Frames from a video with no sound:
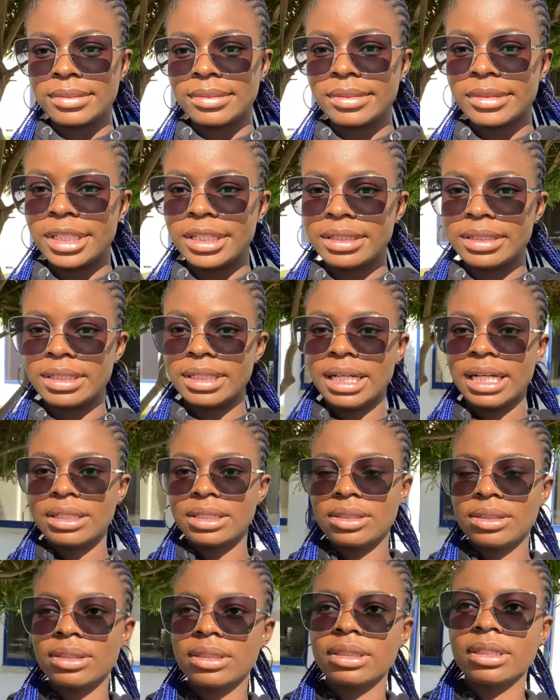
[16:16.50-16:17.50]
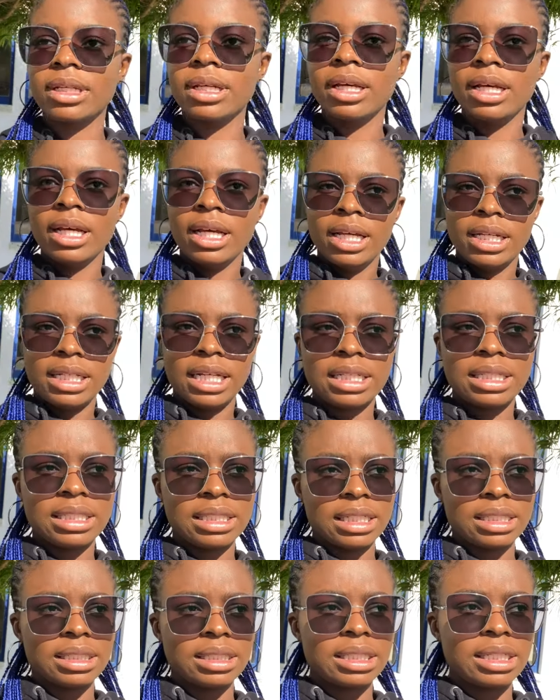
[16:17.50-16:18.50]
Yes, that's
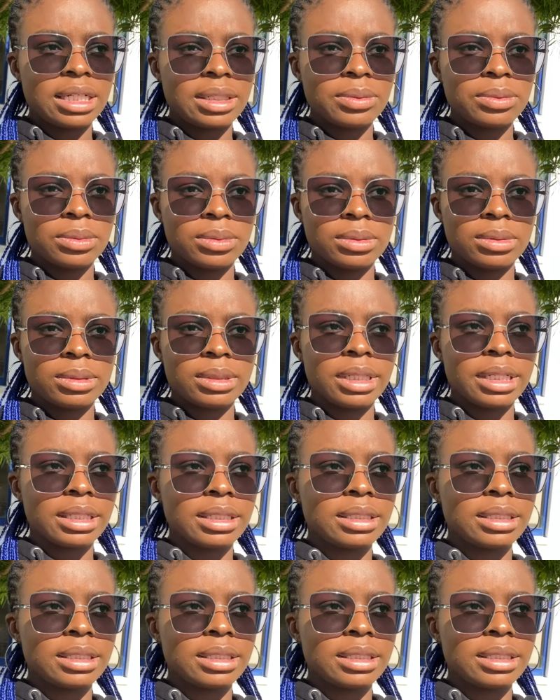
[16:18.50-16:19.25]
another one. Like,